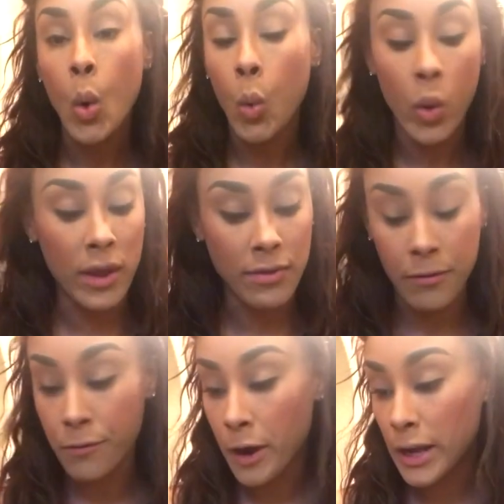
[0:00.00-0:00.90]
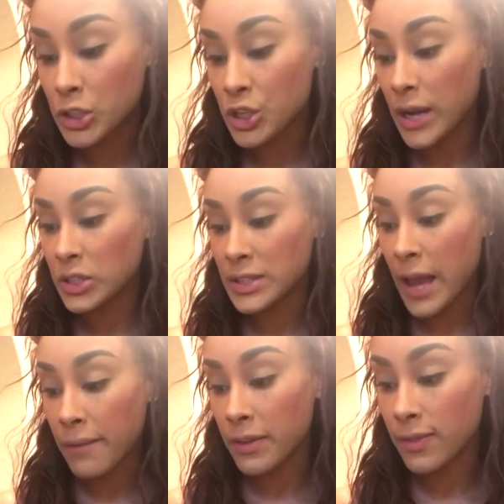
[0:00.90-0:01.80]
with the fresh. I just
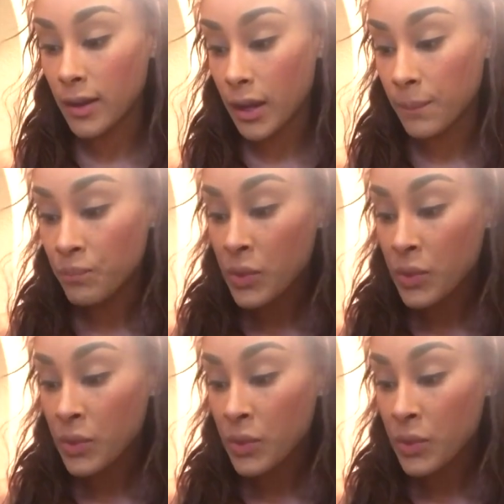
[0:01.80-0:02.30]
have a thing.